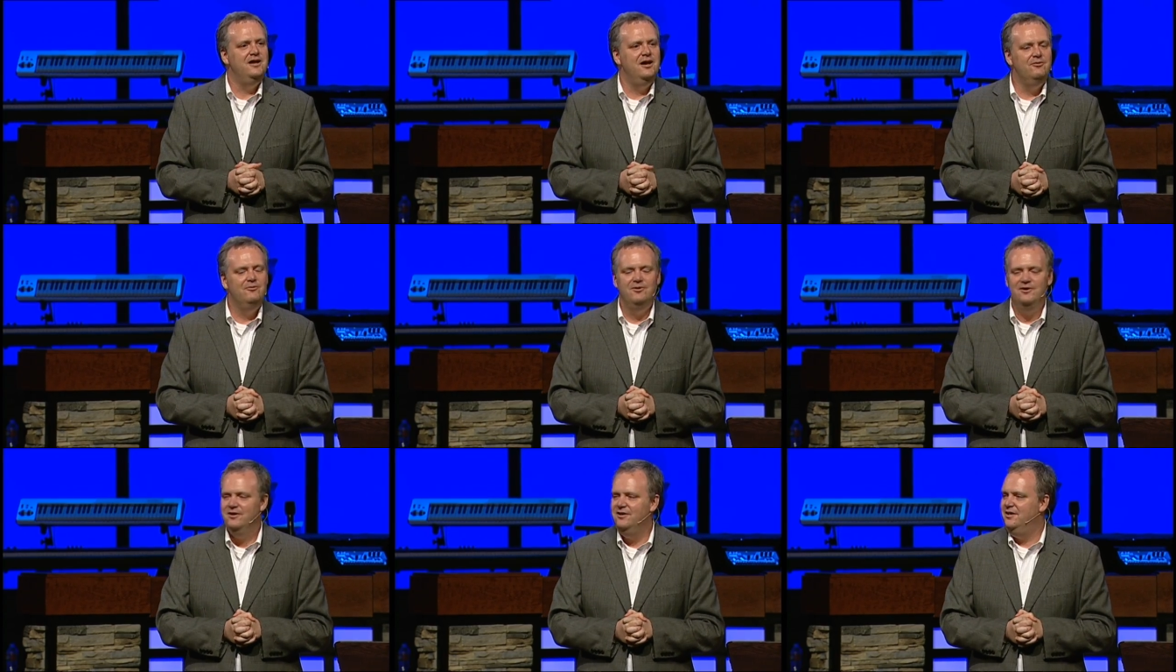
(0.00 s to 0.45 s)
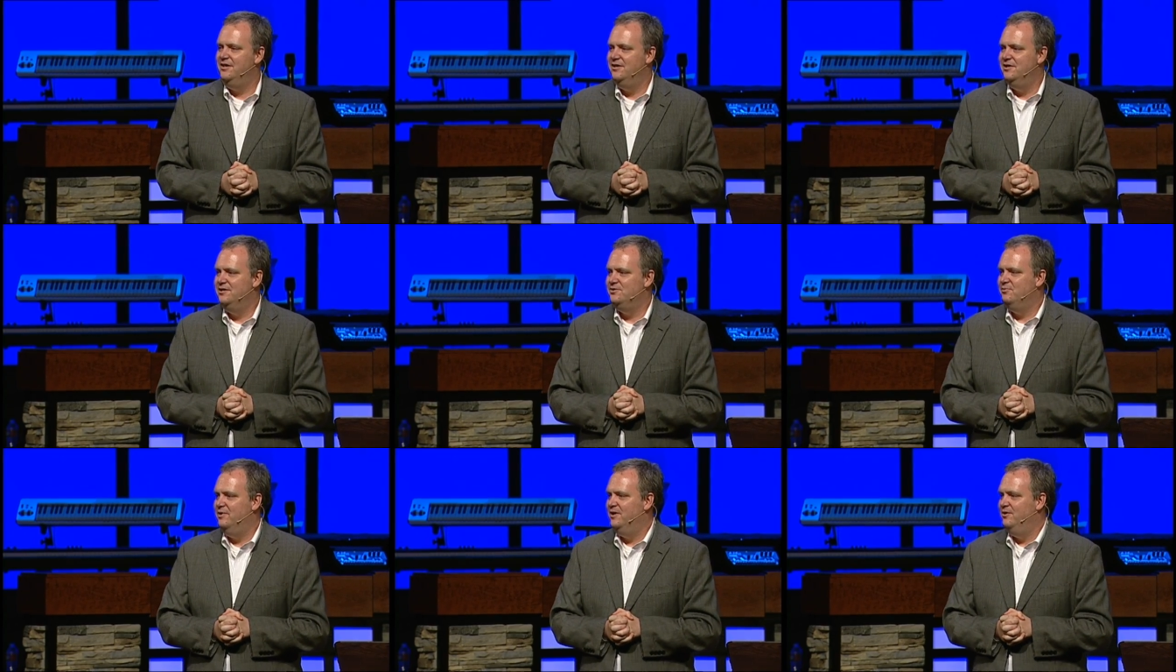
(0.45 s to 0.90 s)
It really
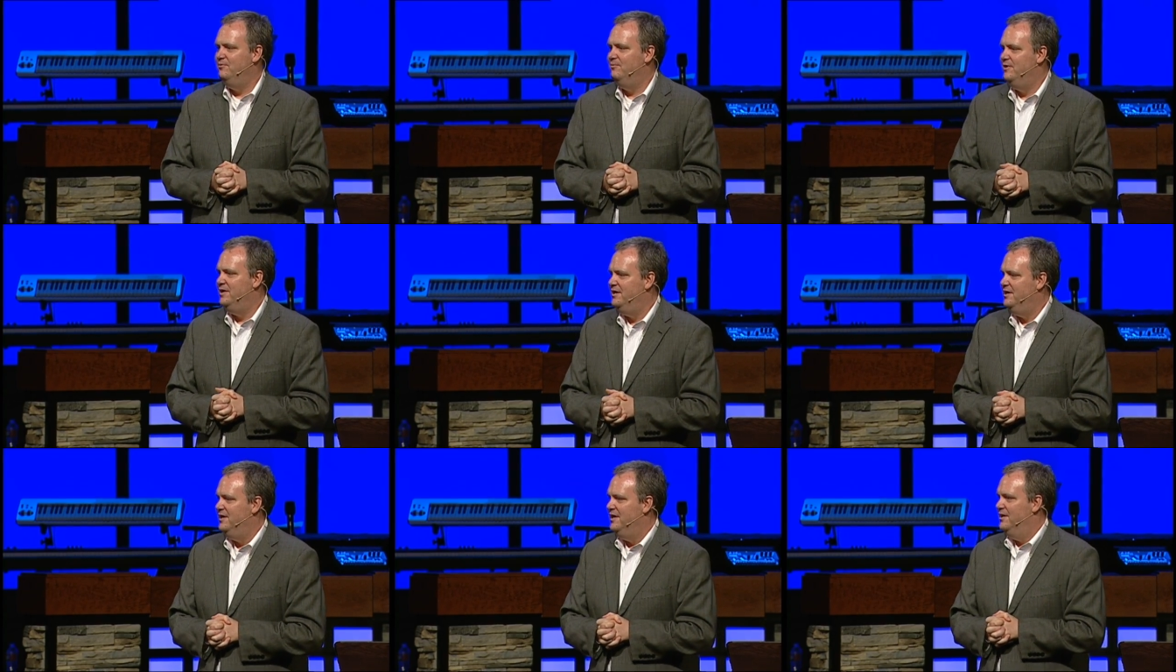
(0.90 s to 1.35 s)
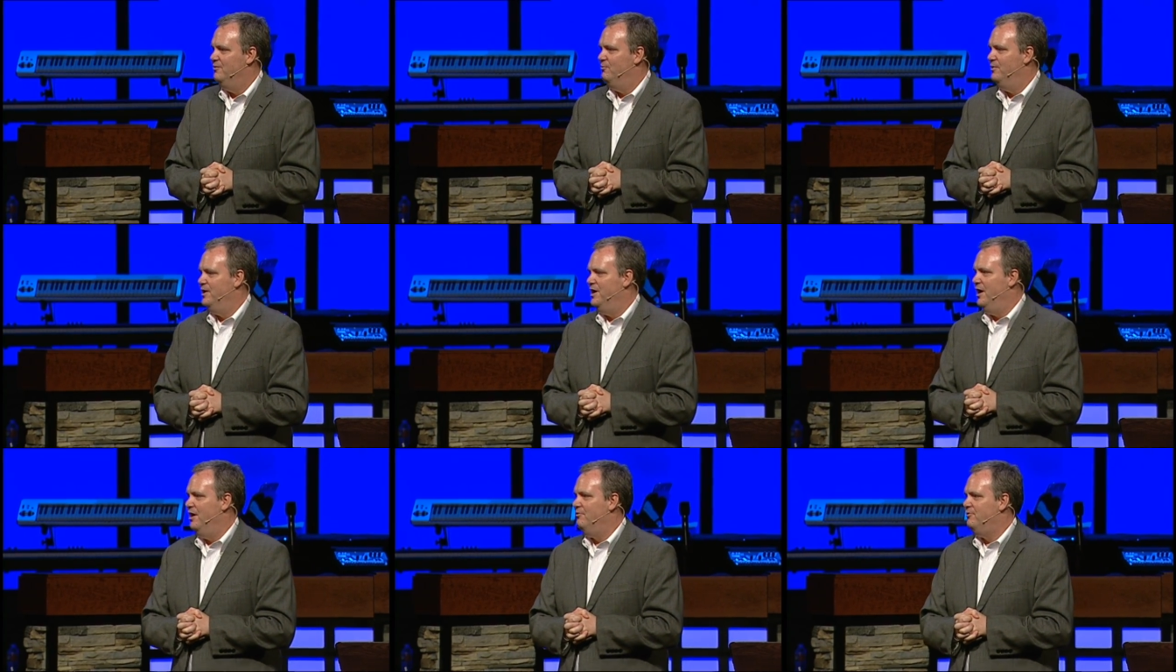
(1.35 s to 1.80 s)
is. We, we,
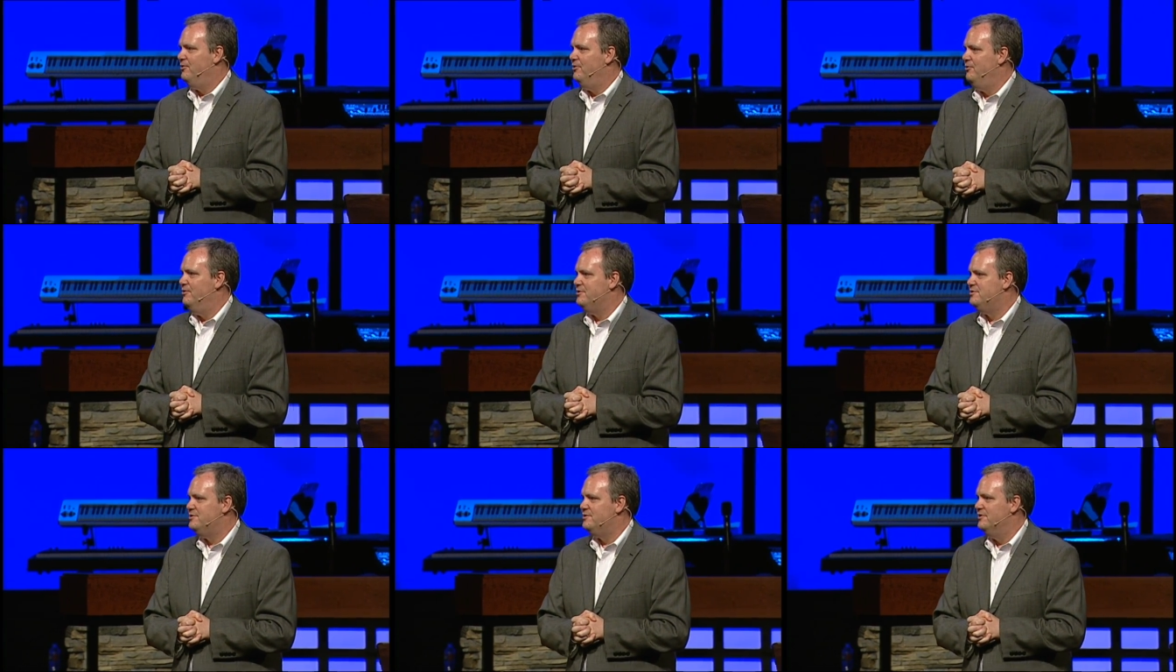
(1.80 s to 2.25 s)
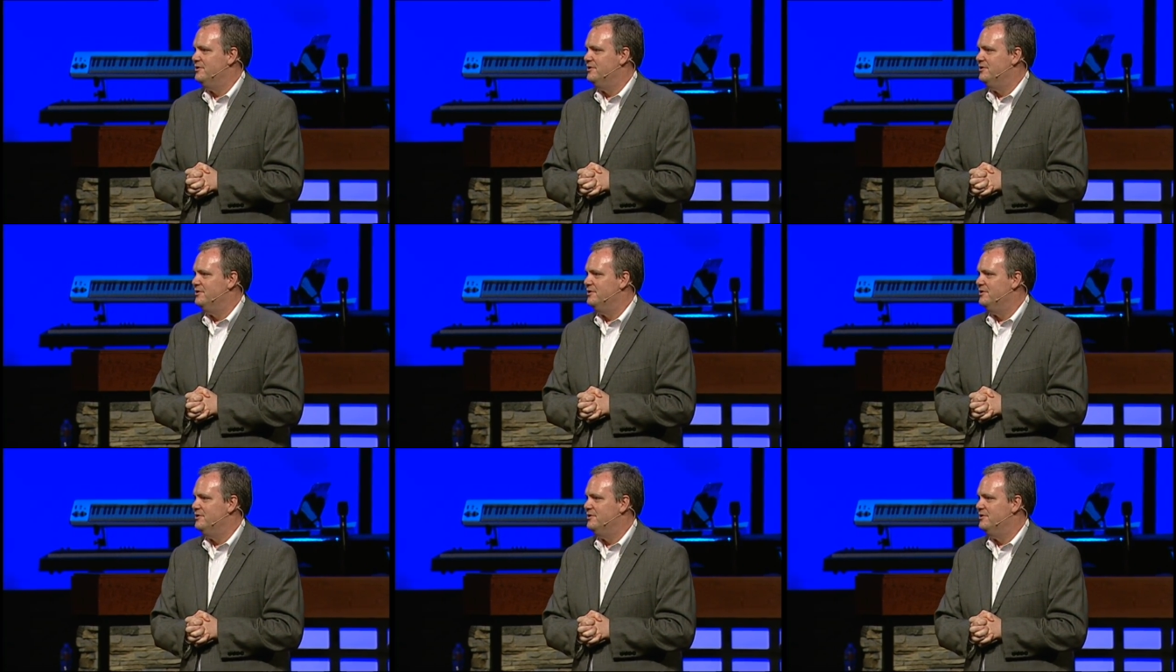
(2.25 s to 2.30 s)
we go through the,